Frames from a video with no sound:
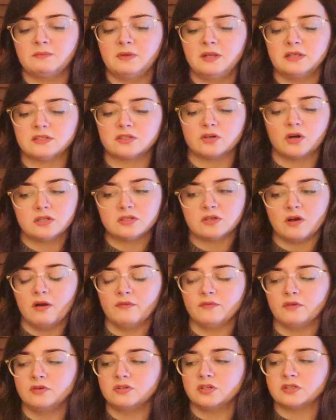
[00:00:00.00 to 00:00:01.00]
I mean, it starts
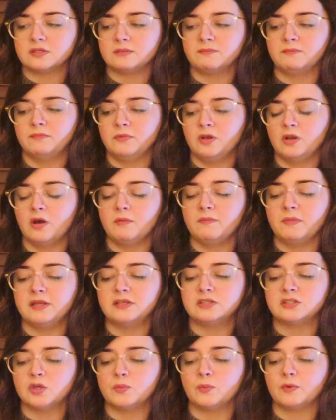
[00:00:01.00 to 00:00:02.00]
off you just, you know,
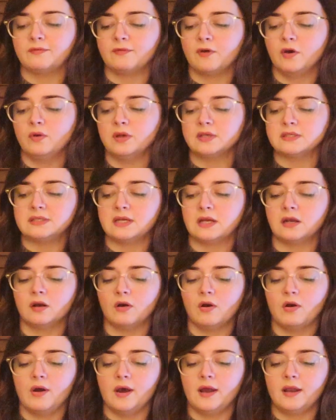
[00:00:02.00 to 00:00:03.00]
being super focused
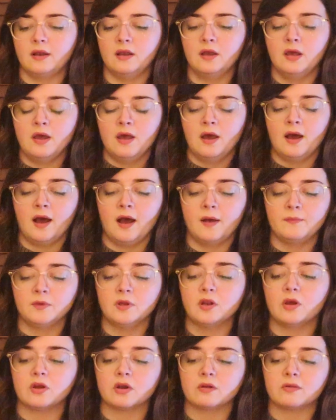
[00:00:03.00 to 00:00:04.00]
here on, um,
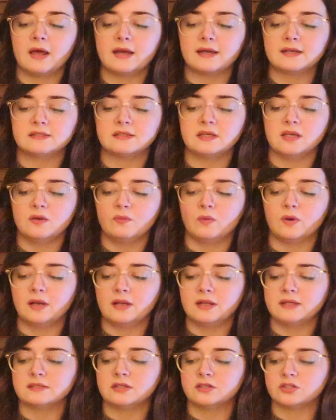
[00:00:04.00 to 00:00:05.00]
you know, your legacy, what
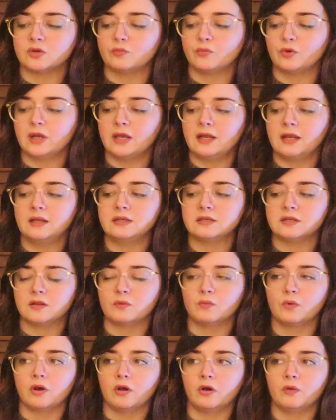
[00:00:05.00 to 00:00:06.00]
it is that you're bringing into
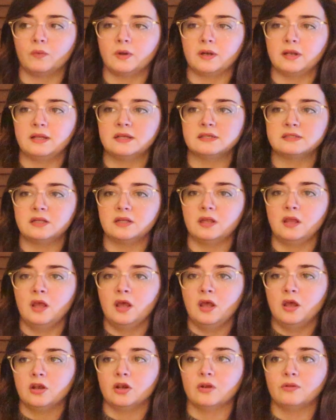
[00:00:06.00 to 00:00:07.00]
the world, what it is that
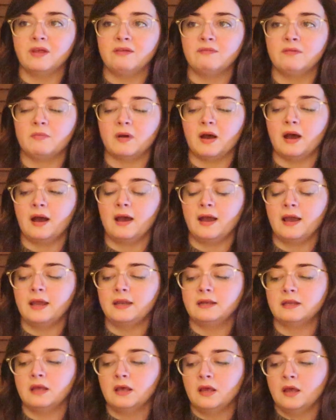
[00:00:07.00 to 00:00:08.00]
you're leaving
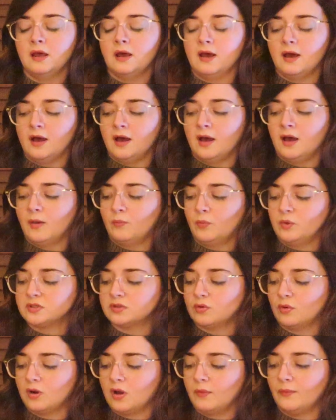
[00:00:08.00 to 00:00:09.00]
behind. Um,
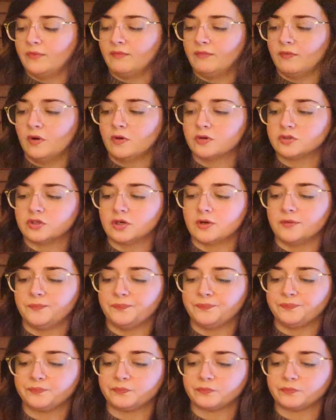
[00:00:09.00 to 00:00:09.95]
what's going on with vulture?